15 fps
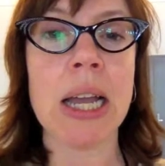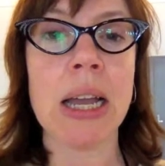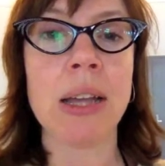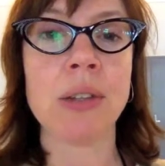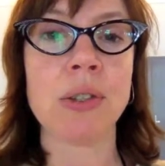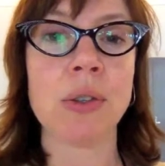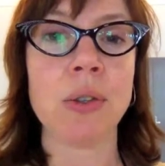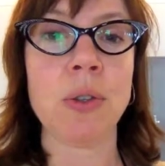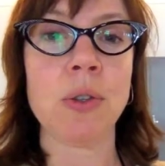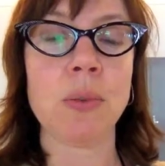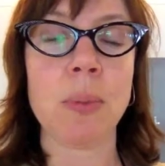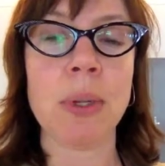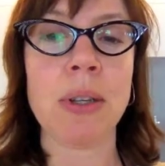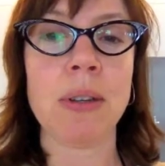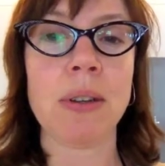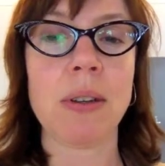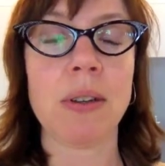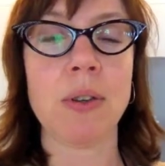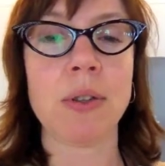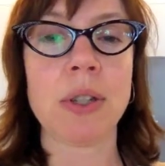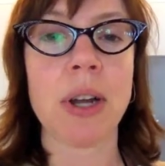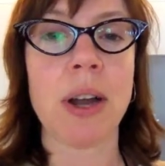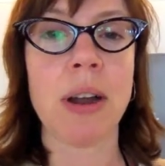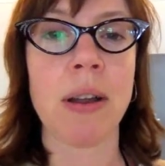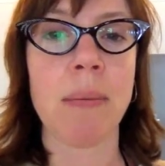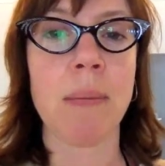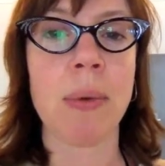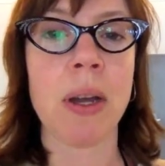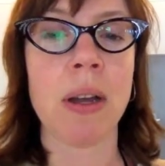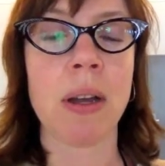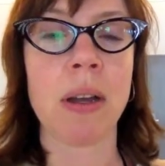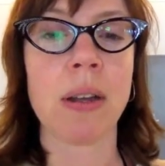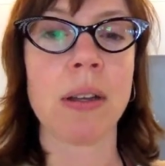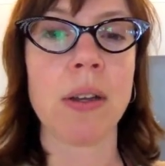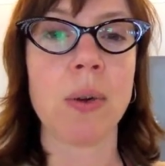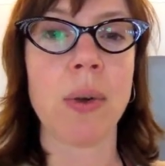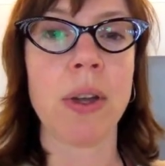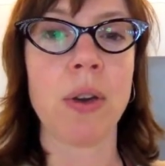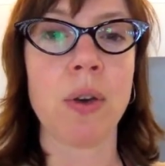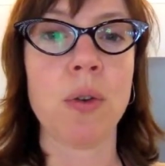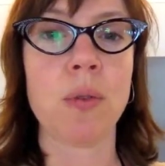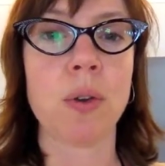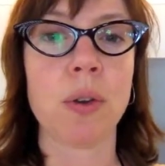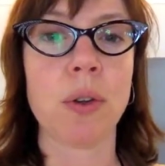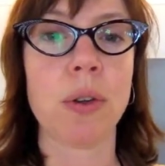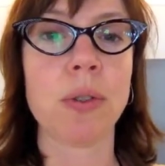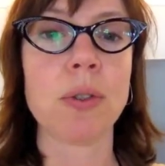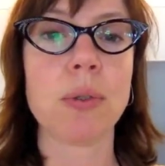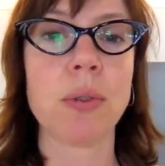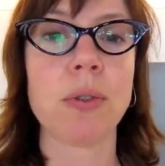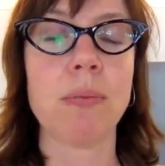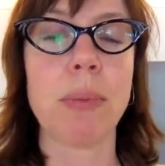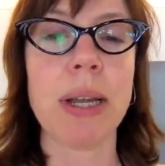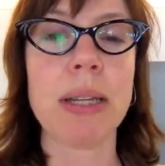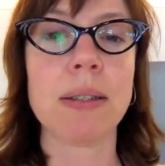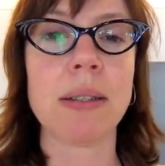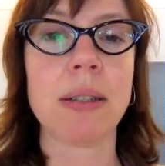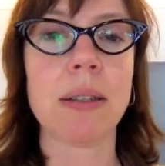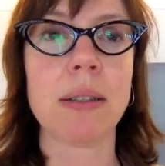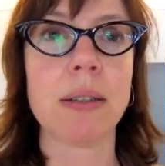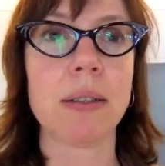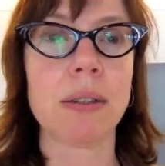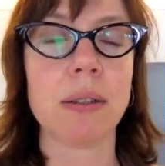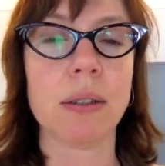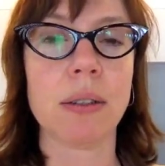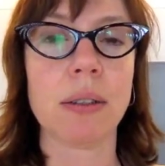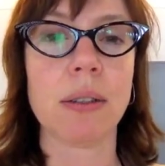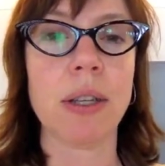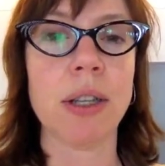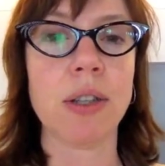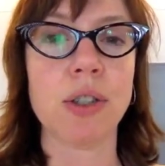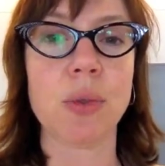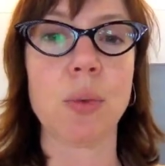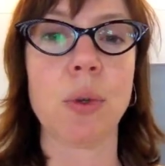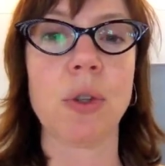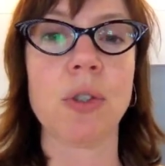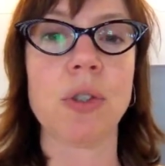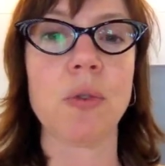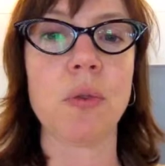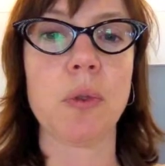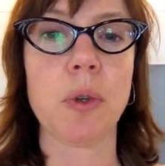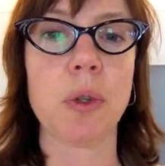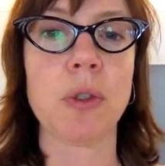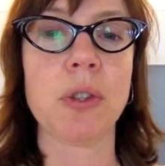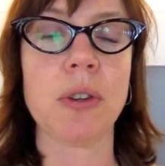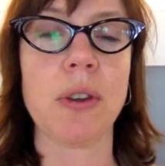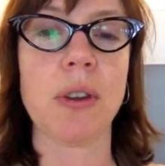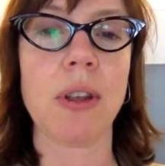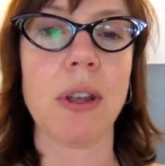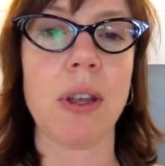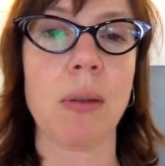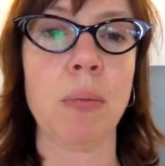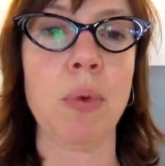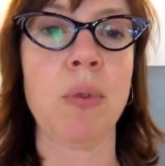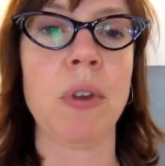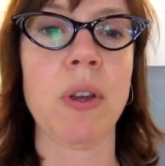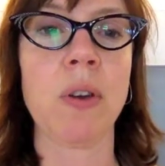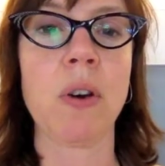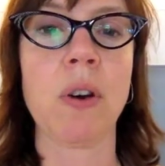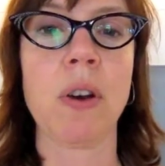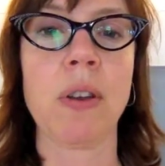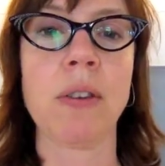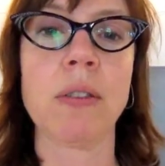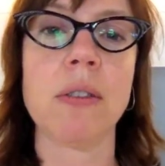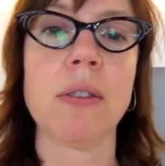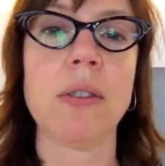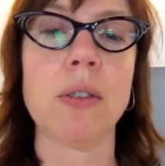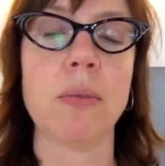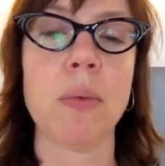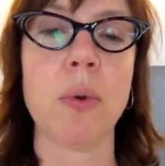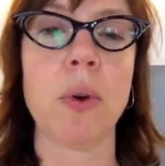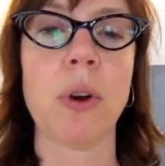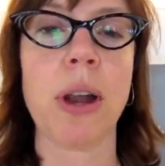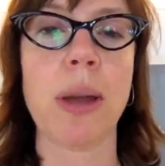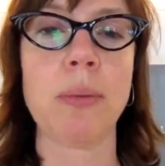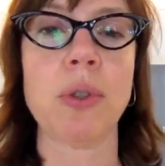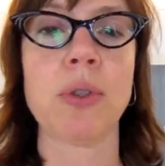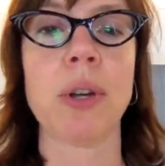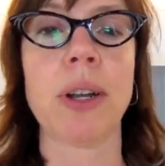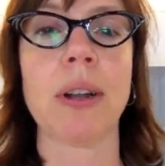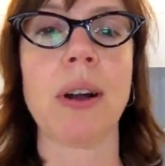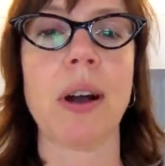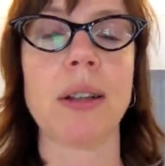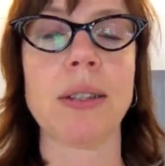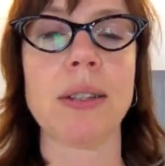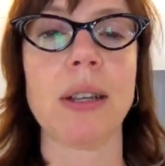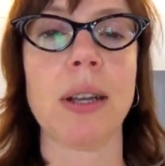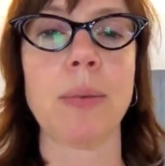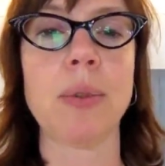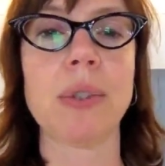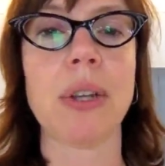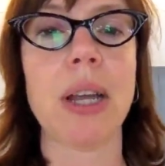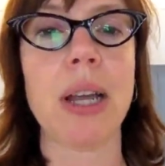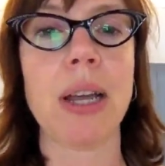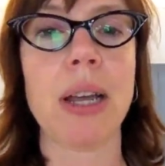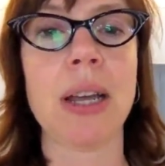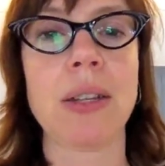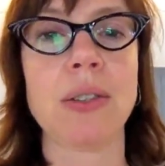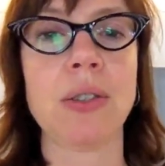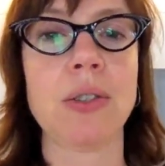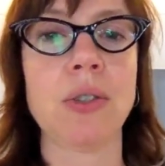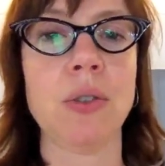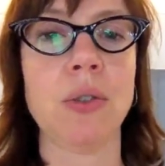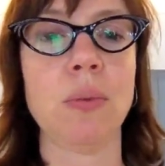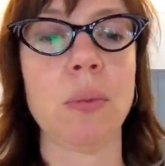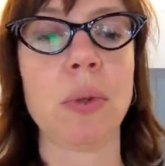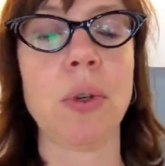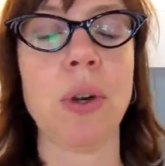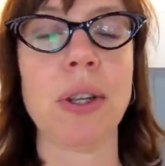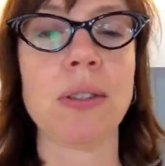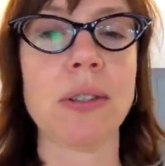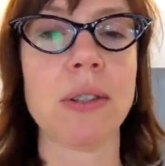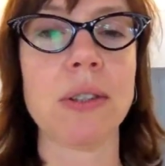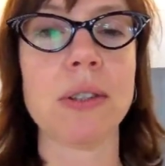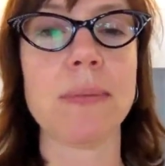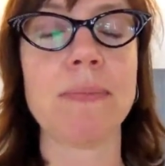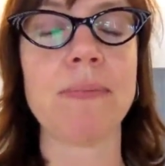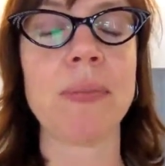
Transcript: And so you spend your time going over sort of basic English words at first and moving on to more abstract concepts as the student progresses.